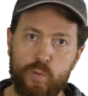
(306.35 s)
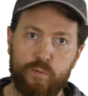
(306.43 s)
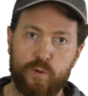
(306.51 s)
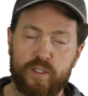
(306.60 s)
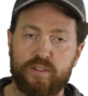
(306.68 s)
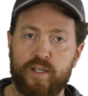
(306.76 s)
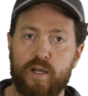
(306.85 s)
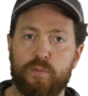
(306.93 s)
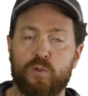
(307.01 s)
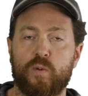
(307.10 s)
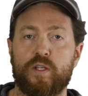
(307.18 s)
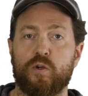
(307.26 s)
room, for
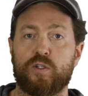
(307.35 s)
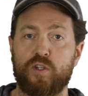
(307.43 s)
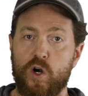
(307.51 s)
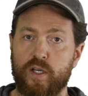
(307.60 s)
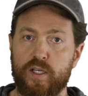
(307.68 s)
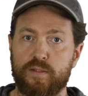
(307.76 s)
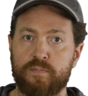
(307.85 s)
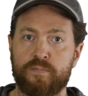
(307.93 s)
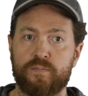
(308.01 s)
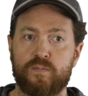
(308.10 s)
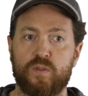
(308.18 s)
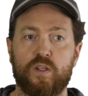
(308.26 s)
example, and you're
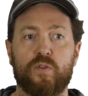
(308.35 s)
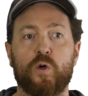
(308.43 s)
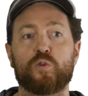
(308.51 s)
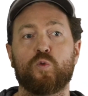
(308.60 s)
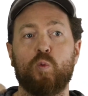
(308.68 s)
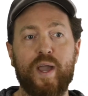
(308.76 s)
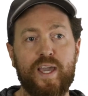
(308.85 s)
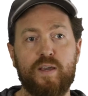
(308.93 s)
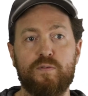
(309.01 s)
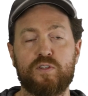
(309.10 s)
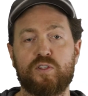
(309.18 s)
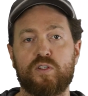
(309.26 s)
talking, those
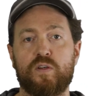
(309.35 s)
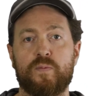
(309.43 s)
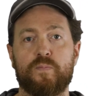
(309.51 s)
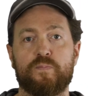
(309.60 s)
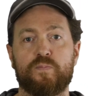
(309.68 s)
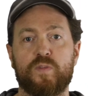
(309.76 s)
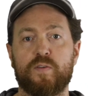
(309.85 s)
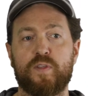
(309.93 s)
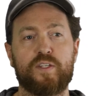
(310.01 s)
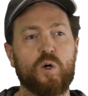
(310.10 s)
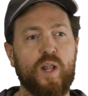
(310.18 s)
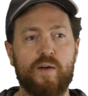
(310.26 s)
waves, if
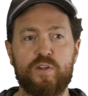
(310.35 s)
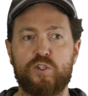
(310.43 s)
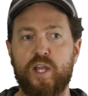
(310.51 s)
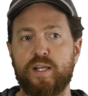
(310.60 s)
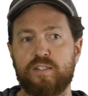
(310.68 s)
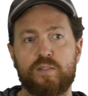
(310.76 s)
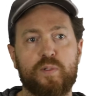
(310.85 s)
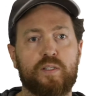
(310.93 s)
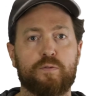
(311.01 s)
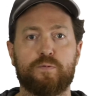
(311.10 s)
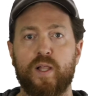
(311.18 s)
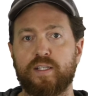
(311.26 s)
they don't have a chance to be
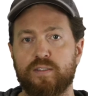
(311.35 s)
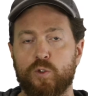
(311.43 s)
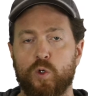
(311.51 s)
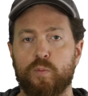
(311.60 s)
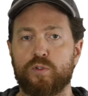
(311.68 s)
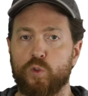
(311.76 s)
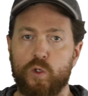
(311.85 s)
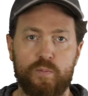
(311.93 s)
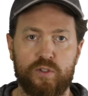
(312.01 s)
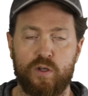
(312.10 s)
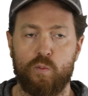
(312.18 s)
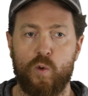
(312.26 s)
deflected or absorbed
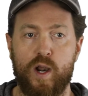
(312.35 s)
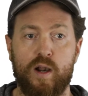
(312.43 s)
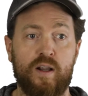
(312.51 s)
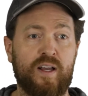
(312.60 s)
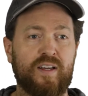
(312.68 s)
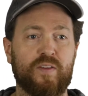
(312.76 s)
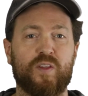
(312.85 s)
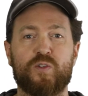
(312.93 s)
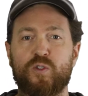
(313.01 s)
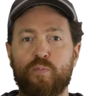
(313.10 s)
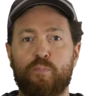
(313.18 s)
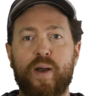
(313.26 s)
somewhere, they're
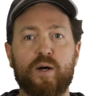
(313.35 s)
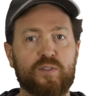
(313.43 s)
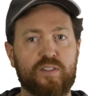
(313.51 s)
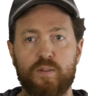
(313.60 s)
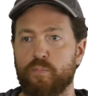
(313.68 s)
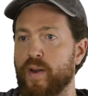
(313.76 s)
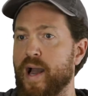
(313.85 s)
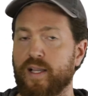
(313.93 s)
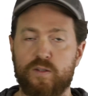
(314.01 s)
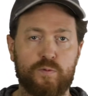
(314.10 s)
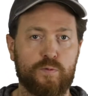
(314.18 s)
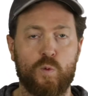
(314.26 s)
just bouncing
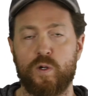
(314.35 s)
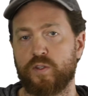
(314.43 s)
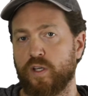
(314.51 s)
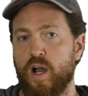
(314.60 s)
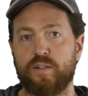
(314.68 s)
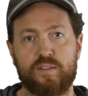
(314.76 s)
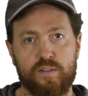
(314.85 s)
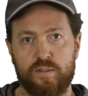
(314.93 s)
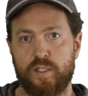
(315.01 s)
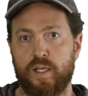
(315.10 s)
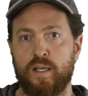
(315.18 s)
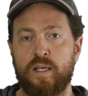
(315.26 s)
back and forth
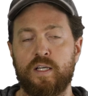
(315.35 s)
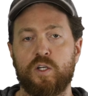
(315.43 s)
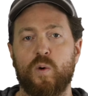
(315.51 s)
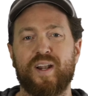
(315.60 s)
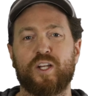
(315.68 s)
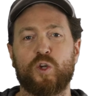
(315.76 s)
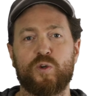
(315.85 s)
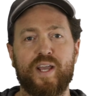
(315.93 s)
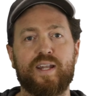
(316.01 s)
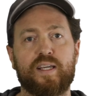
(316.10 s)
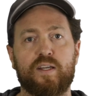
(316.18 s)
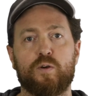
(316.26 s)
constantly, right, and
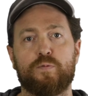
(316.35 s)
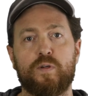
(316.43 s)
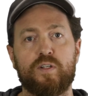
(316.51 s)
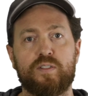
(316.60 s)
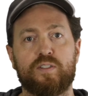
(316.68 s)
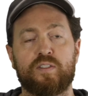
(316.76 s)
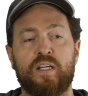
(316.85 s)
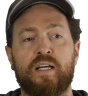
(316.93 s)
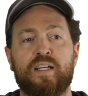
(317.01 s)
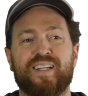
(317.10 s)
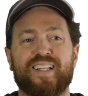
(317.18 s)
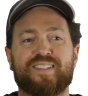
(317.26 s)
creating interference.
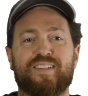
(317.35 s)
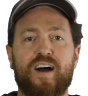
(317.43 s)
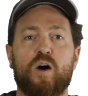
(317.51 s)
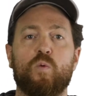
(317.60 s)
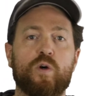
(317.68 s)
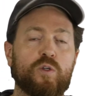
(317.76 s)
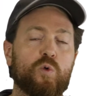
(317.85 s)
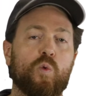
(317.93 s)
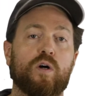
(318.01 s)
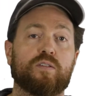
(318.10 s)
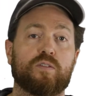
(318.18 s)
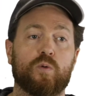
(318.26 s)
That's not what you
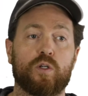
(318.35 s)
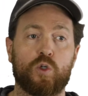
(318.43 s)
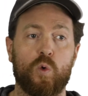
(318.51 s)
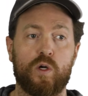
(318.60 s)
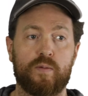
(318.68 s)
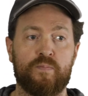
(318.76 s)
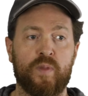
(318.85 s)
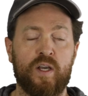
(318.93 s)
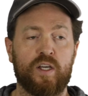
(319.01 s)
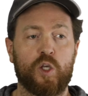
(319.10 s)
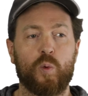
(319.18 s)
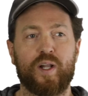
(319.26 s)
want to record.
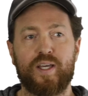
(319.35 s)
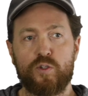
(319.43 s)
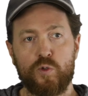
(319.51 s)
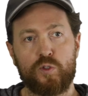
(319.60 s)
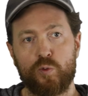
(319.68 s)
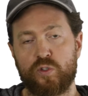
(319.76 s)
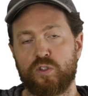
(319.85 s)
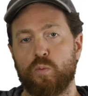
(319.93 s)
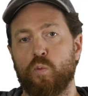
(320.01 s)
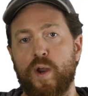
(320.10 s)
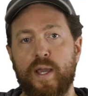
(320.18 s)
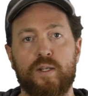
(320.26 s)
You You want to introduce
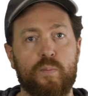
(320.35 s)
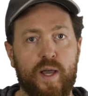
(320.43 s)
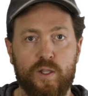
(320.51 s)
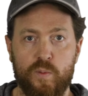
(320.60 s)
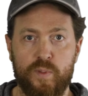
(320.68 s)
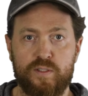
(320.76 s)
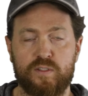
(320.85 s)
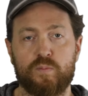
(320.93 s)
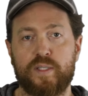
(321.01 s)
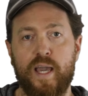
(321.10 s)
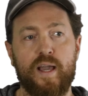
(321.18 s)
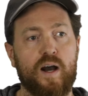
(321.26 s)
some random elements,
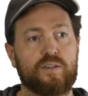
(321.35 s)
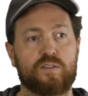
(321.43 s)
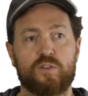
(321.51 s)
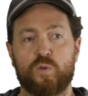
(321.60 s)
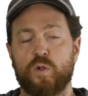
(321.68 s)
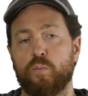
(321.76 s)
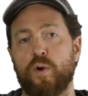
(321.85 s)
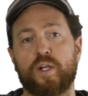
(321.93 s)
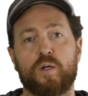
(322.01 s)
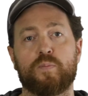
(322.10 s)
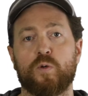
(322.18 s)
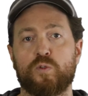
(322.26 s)
some chaos to sort of
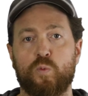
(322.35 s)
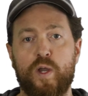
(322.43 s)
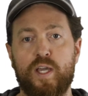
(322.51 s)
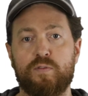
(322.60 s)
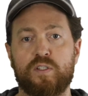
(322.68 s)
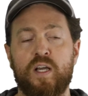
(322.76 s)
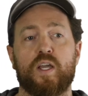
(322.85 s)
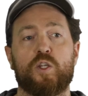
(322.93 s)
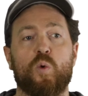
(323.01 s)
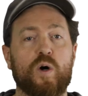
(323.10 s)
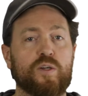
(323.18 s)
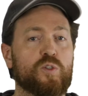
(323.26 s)
break up those waves, and
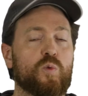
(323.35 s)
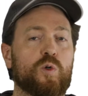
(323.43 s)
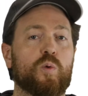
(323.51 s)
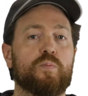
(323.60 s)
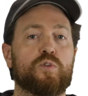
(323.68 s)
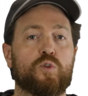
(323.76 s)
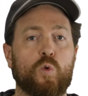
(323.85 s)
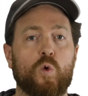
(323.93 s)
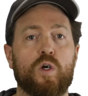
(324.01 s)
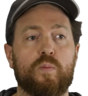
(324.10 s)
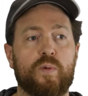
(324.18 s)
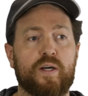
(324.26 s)
you also want to
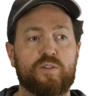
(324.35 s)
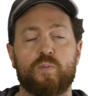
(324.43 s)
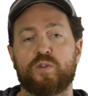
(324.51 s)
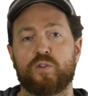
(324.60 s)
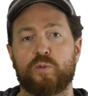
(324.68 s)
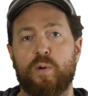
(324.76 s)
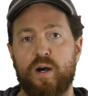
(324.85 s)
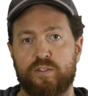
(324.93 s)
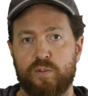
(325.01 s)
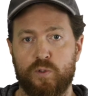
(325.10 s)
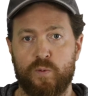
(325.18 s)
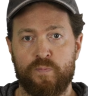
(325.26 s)
absorb as much as
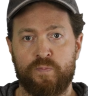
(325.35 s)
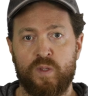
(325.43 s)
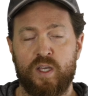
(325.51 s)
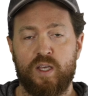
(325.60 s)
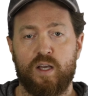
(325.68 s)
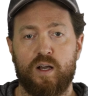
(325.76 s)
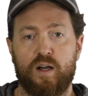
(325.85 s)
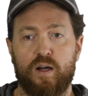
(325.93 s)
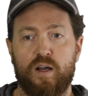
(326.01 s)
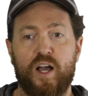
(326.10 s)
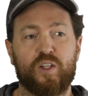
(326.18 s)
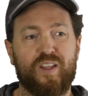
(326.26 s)
possible.
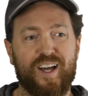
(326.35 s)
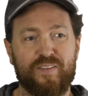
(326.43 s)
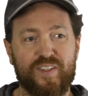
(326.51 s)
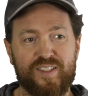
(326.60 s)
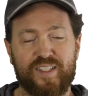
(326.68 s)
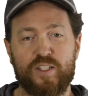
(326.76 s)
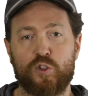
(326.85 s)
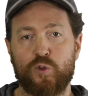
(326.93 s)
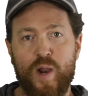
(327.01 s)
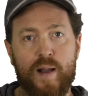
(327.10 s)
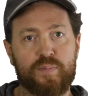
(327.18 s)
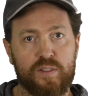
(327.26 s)
A lot of these get
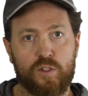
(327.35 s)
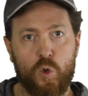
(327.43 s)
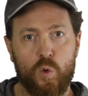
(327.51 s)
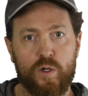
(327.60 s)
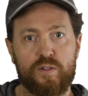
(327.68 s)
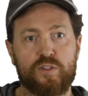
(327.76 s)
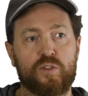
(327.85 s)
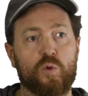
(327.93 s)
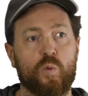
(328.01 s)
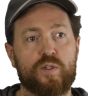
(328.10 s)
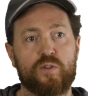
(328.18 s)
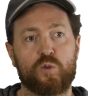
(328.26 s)
trapped in corners,
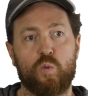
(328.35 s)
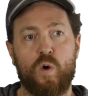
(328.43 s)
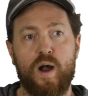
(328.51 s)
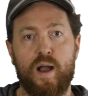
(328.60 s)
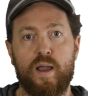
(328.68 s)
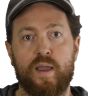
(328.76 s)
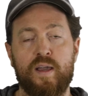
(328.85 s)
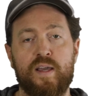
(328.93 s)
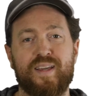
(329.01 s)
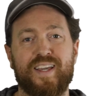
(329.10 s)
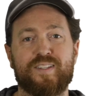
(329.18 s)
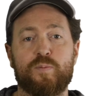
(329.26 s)
which is why
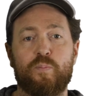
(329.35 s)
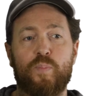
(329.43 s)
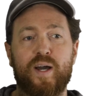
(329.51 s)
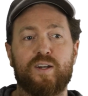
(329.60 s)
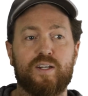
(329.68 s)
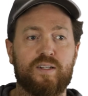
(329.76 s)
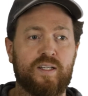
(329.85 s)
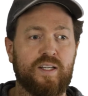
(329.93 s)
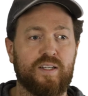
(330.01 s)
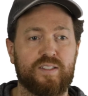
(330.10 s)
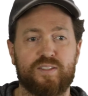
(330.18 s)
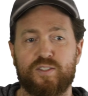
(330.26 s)
it's better
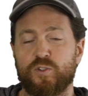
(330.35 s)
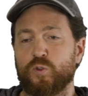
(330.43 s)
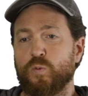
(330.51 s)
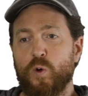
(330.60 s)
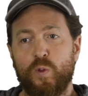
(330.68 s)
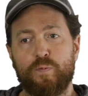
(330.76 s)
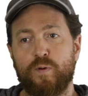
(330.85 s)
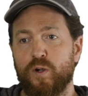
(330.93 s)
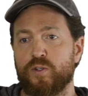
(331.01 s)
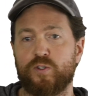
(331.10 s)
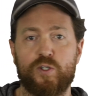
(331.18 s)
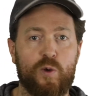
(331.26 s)
to throw the
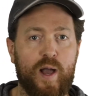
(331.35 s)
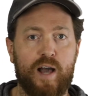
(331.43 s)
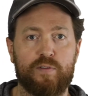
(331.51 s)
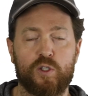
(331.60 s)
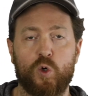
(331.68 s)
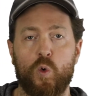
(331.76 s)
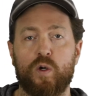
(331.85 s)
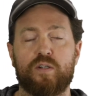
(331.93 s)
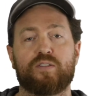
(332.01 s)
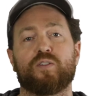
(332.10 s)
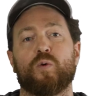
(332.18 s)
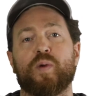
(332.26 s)
furniture you have in the
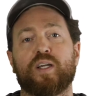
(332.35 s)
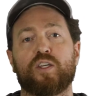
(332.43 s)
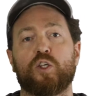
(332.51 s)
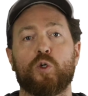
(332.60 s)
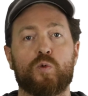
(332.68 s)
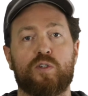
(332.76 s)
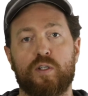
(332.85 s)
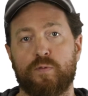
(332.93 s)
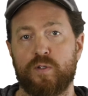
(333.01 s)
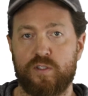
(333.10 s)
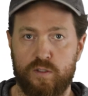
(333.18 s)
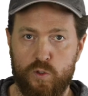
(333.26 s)
corners. It'll make a huge
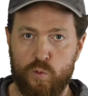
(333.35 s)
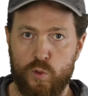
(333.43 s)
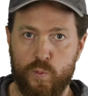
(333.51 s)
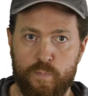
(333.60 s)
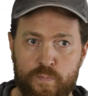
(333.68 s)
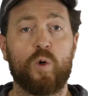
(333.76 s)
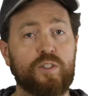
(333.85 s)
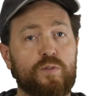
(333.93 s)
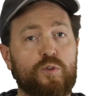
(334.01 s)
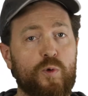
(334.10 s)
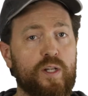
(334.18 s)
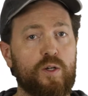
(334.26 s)
difference in the room. Once you've
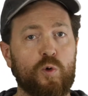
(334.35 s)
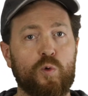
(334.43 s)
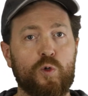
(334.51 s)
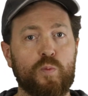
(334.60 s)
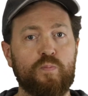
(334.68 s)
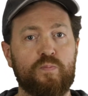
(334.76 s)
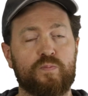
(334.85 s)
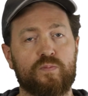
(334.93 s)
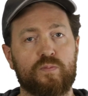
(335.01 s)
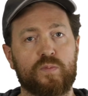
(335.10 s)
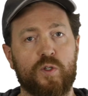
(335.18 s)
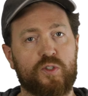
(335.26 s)
treated a room,
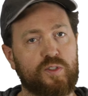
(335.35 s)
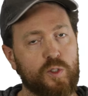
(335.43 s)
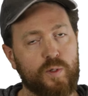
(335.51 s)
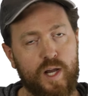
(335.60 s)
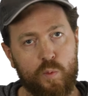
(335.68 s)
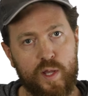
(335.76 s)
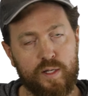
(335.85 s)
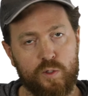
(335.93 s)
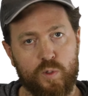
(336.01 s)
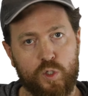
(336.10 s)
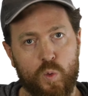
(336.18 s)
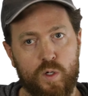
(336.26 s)
you're still not ready to
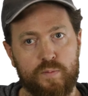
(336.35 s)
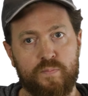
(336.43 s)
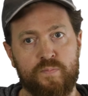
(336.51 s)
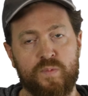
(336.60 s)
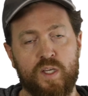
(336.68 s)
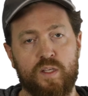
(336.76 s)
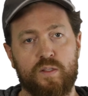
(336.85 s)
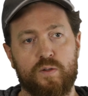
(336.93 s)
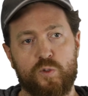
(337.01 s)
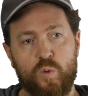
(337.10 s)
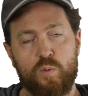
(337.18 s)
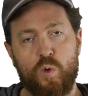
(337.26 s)
record.
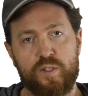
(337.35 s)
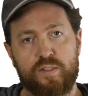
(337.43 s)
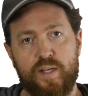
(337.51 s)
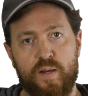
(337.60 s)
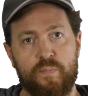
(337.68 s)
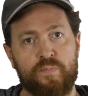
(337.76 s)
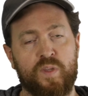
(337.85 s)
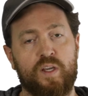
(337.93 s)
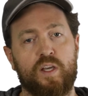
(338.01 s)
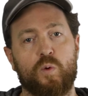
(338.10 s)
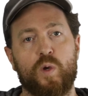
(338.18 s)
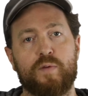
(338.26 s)
There's one more step.
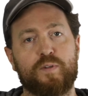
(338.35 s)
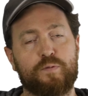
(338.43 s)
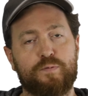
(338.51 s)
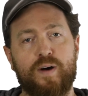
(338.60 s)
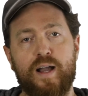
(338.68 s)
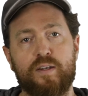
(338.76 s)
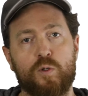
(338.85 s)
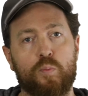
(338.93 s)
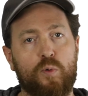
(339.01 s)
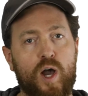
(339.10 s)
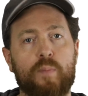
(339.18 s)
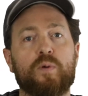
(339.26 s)
We have to find a
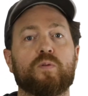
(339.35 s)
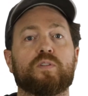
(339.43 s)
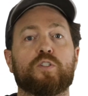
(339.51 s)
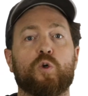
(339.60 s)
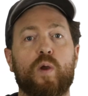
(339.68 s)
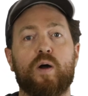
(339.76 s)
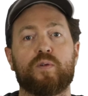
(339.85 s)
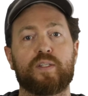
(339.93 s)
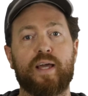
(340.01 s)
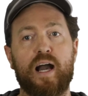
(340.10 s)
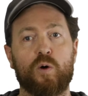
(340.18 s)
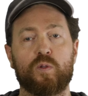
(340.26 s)
properly
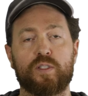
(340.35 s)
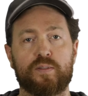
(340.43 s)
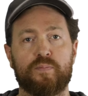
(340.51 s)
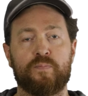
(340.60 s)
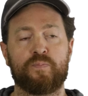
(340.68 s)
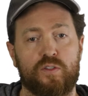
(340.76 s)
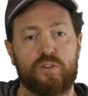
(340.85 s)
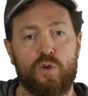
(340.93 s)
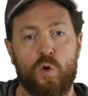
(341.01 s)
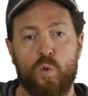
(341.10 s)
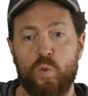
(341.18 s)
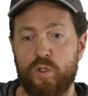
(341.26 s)
grounded outlet.
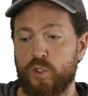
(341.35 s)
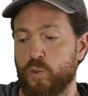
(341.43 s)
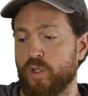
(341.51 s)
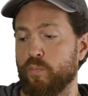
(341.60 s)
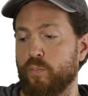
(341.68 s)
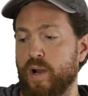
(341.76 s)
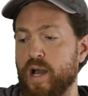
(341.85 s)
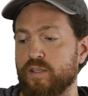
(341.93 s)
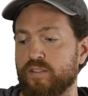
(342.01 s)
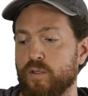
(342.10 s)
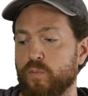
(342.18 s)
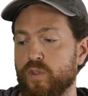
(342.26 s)
So you can buy
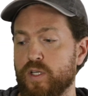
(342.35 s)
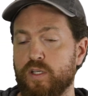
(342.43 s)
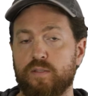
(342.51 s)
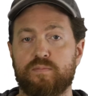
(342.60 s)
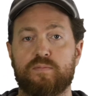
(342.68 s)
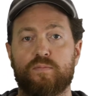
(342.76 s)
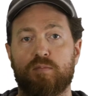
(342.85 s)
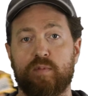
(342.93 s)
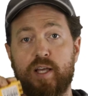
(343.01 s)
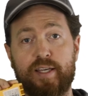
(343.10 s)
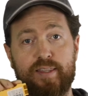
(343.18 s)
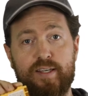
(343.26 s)
something
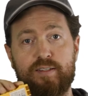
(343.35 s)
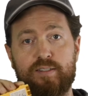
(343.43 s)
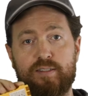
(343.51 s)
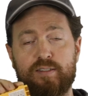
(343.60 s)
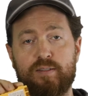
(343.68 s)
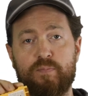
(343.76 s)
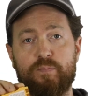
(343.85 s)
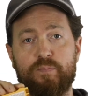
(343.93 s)
like this,